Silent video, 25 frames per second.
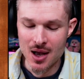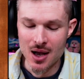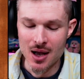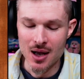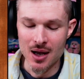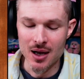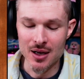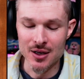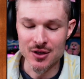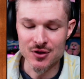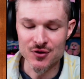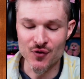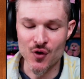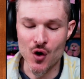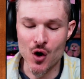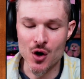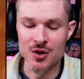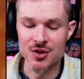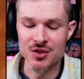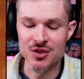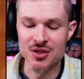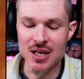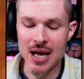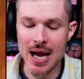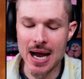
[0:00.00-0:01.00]
Uh, as far
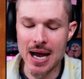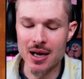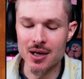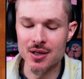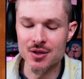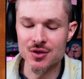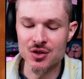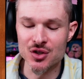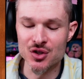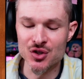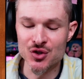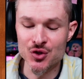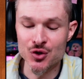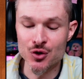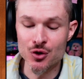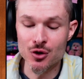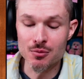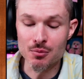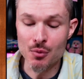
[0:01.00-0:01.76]
as diet is concerned,